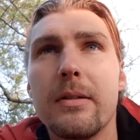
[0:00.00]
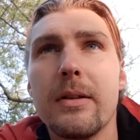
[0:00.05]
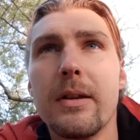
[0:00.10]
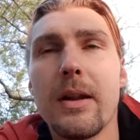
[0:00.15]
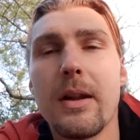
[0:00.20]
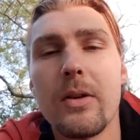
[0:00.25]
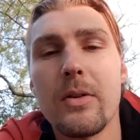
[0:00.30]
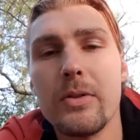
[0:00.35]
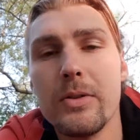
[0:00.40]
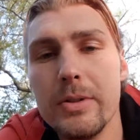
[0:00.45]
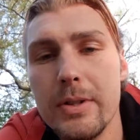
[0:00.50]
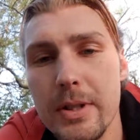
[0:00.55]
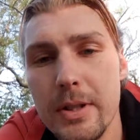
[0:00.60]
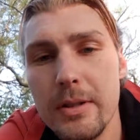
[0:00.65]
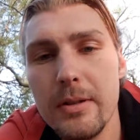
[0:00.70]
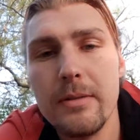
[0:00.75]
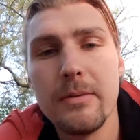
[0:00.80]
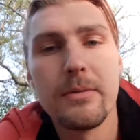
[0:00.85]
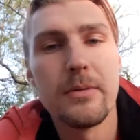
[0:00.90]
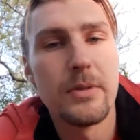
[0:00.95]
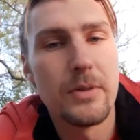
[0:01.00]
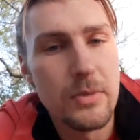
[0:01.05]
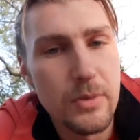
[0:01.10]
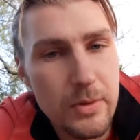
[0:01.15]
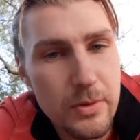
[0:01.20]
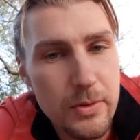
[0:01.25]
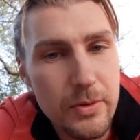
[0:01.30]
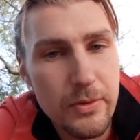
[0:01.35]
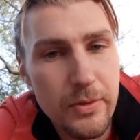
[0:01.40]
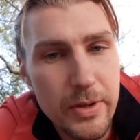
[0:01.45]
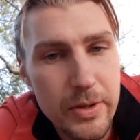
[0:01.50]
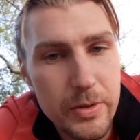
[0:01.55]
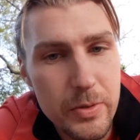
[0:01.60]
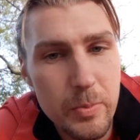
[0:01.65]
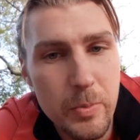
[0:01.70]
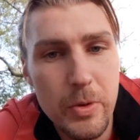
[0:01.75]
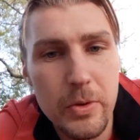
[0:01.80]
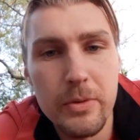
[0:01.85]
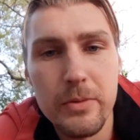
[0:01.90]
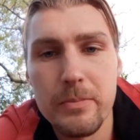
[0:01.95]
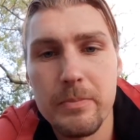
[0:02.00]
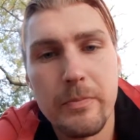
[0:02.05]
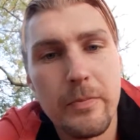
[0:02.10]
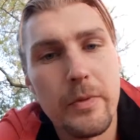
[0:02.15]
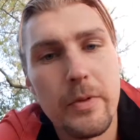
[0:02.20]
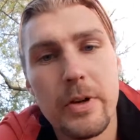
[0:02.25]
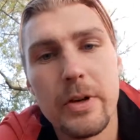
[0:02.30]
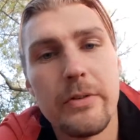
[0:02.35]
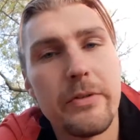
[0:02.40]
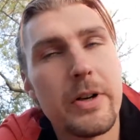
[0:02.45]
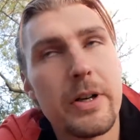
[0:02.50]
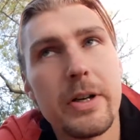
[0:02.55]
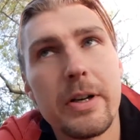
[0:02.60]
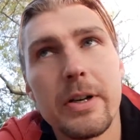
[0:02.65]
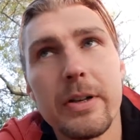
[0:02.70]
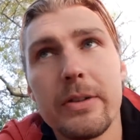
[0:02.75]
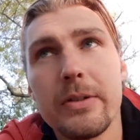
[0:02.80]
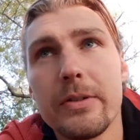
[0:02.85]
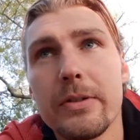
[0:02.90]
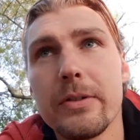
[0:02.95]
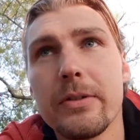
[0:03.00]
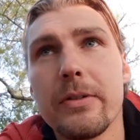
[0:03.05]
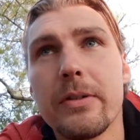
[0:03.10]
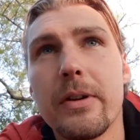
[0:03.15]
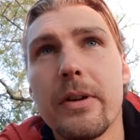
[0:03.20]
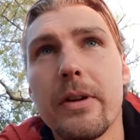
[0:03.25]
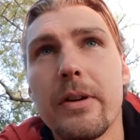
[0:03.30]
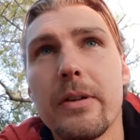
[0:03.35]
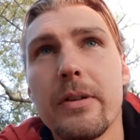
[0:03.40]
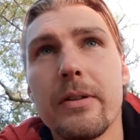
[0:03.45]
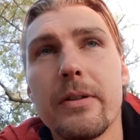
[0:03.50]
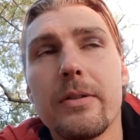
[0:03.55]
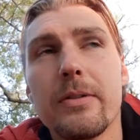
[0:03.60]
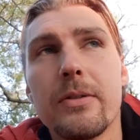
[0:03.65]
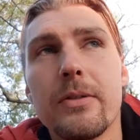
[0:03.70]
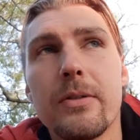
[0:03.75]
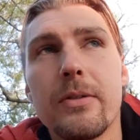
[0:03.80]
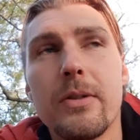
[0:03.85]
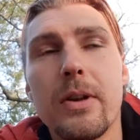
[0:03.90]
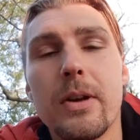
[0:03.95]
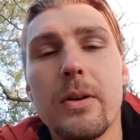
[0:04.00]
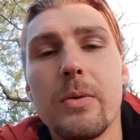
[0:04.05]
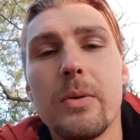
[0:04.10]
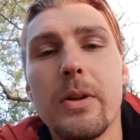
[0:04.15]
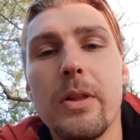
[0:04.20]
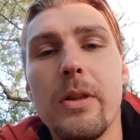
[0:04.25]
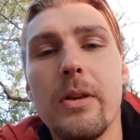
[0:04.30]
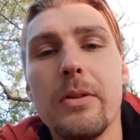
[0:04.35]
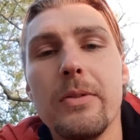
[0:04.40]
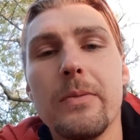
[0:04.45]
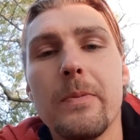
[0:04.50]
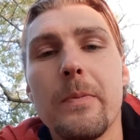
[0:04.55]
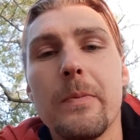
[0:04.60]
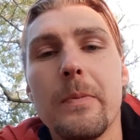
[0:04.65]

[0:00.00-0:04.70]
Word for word: Irkonyil you will use very small, very very nice uh, to take with you.